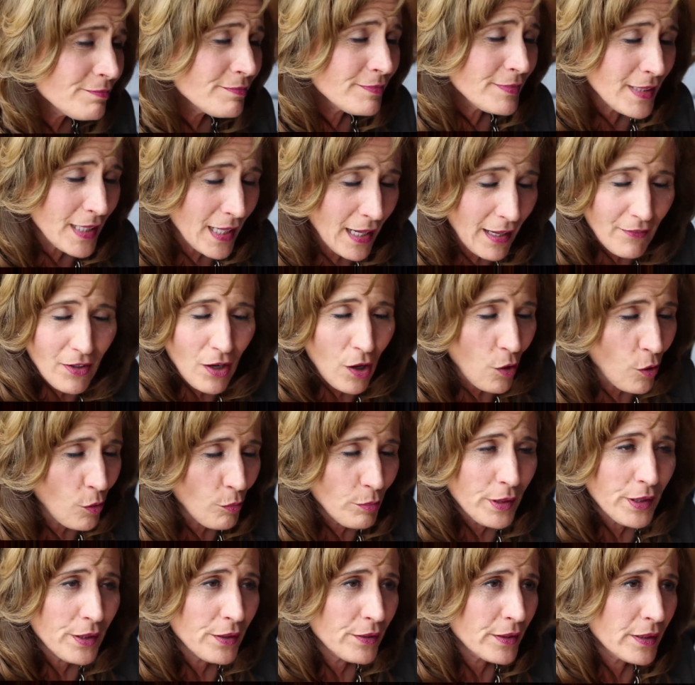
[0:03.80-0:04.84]
Yeah, I have a
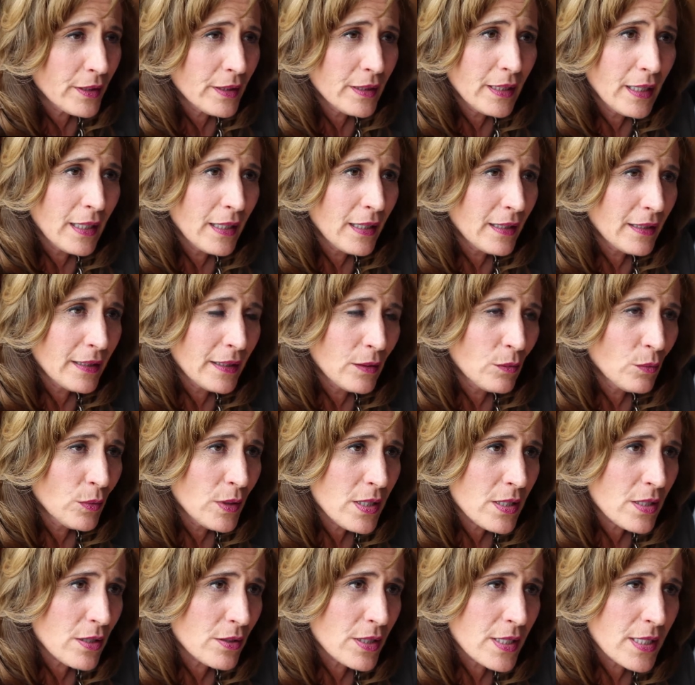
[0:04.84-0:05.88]
home here in uh, in
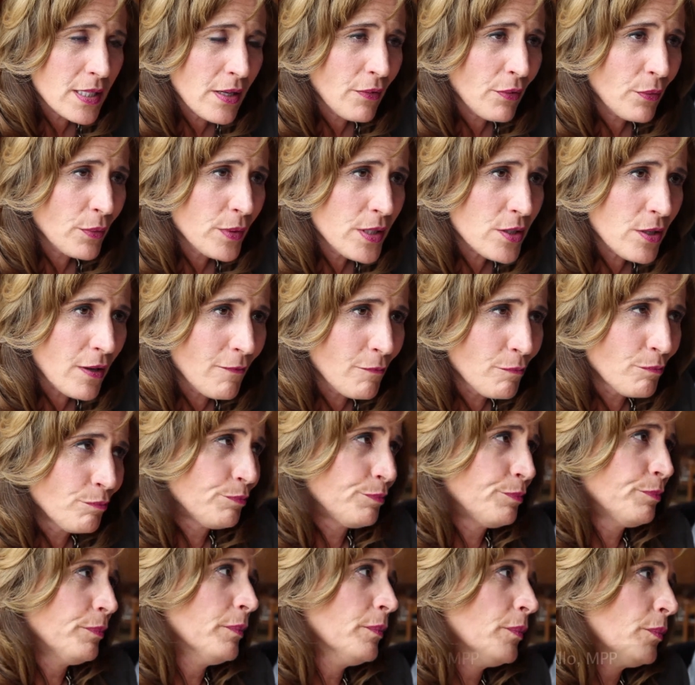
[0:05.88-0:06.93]
Windsor, in South Windsor.
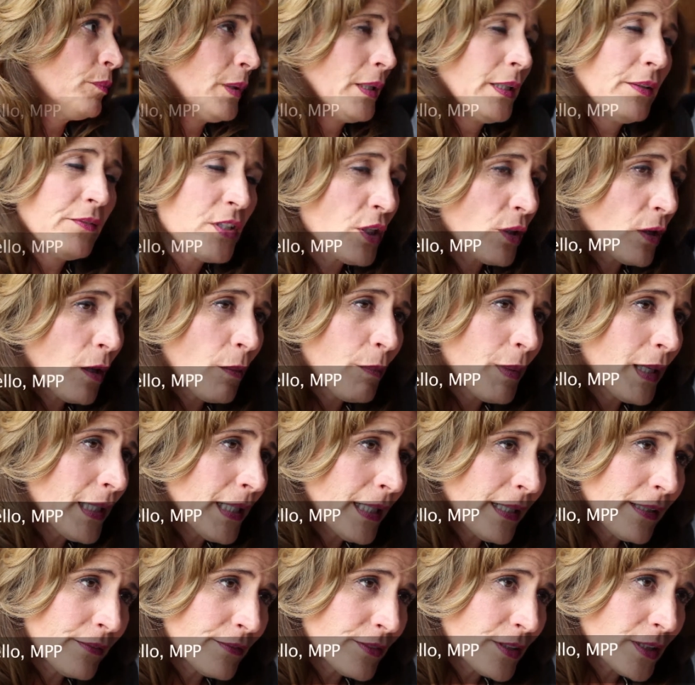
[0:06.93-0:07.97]
I've lived here all my
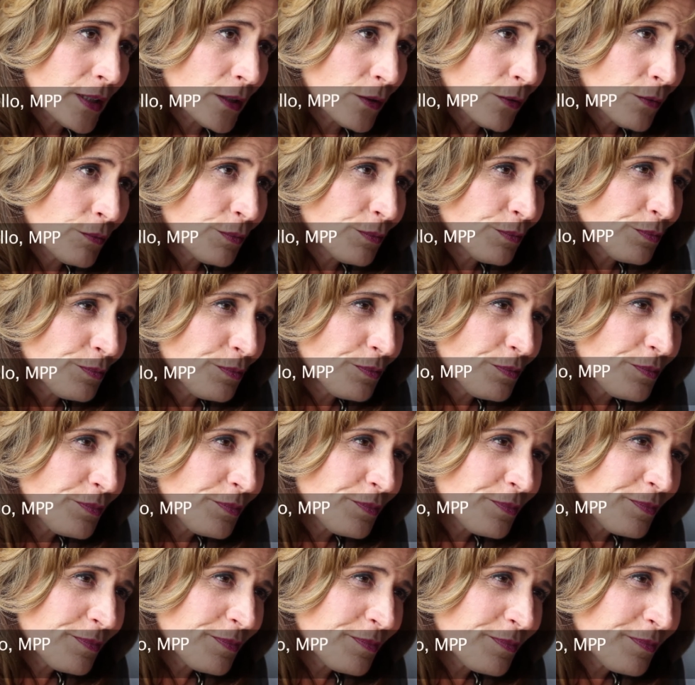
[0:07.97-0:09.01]
life, so.
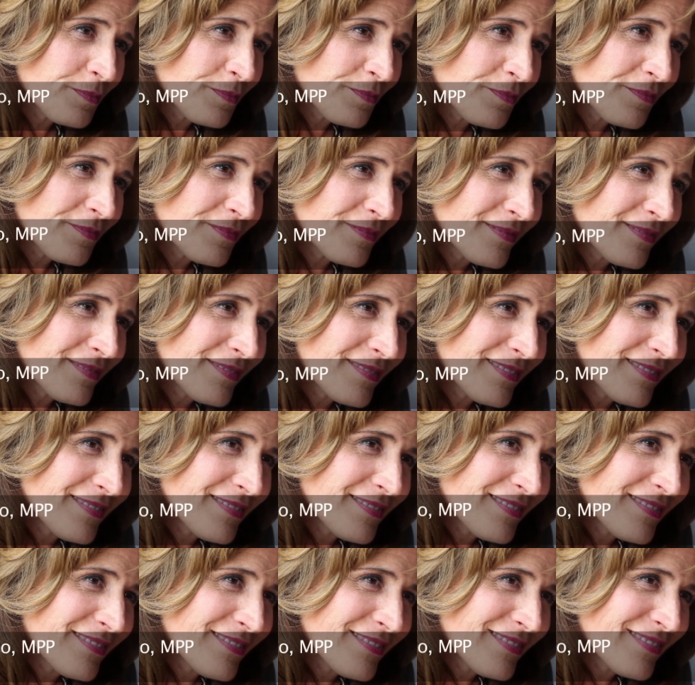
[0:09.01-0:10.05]
Okay. Yeah, but your husband
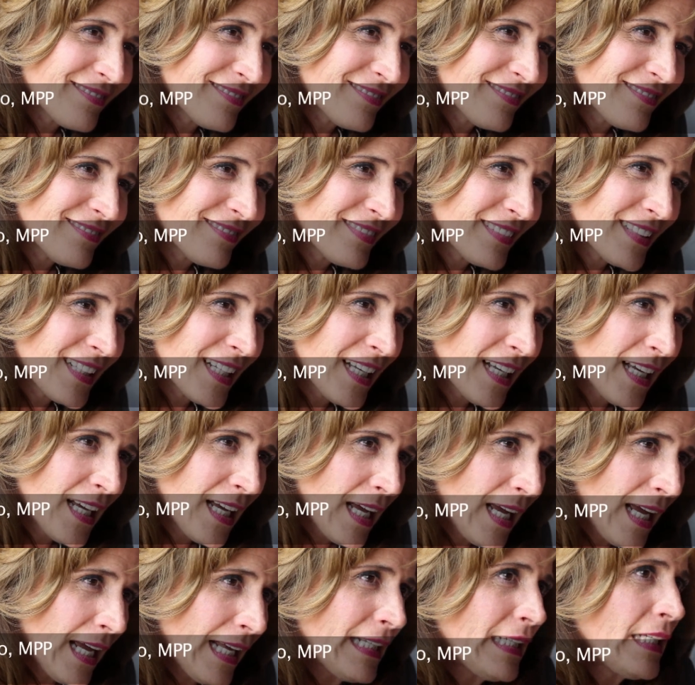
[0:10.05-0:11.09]
lives over there on the
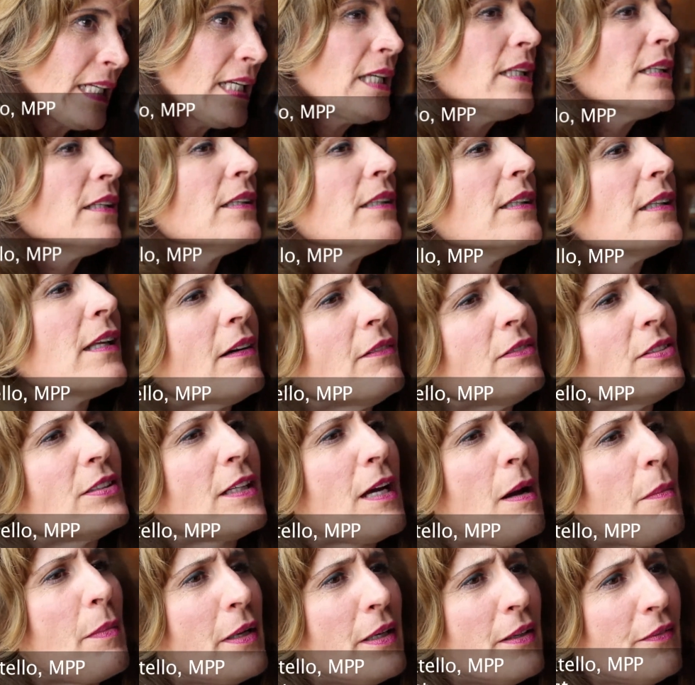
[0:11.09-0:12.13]
island. And he loves
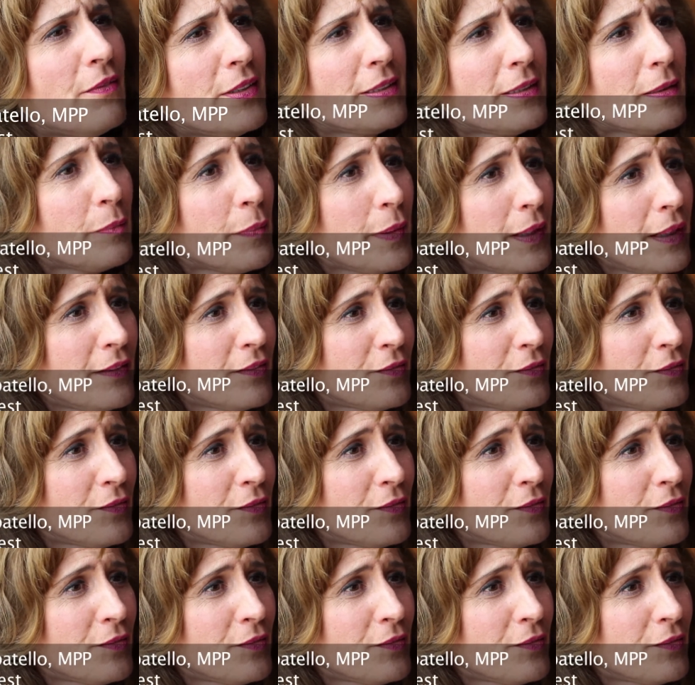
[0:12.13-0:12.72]
coming to visit me.